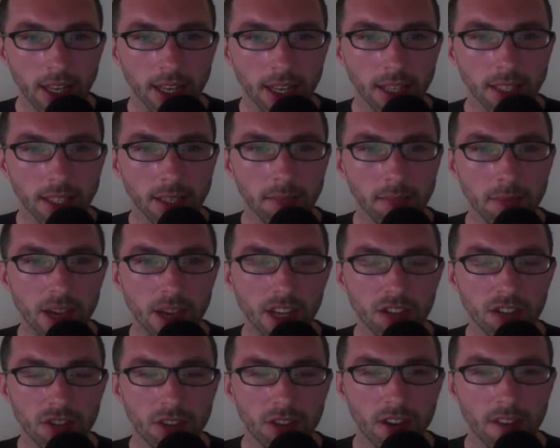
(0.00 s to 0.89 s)
is a
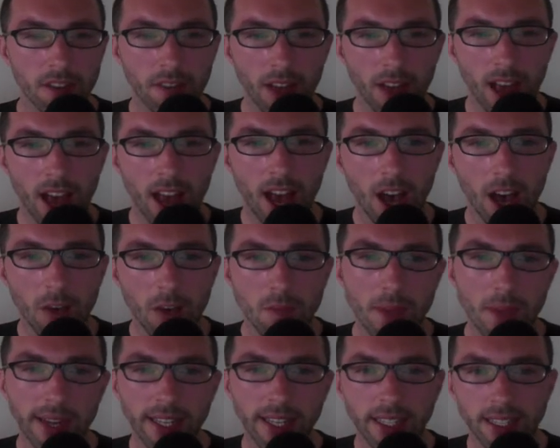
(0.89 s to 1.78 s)
measure of how
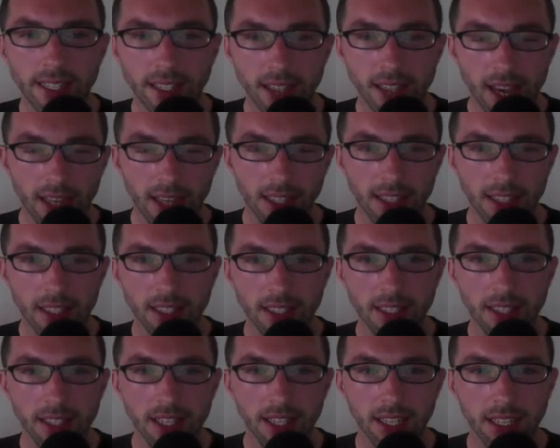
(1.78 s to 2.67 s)
many
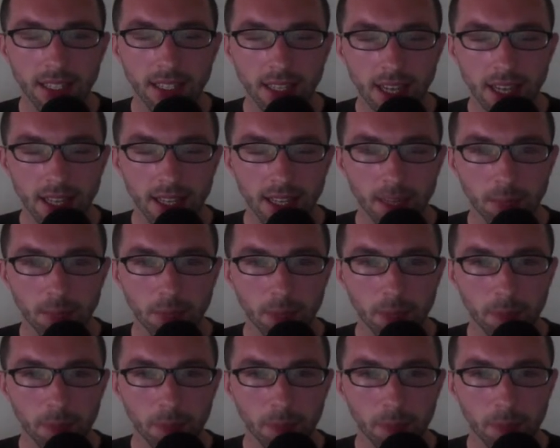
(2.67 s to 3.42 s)
seconds did it take them to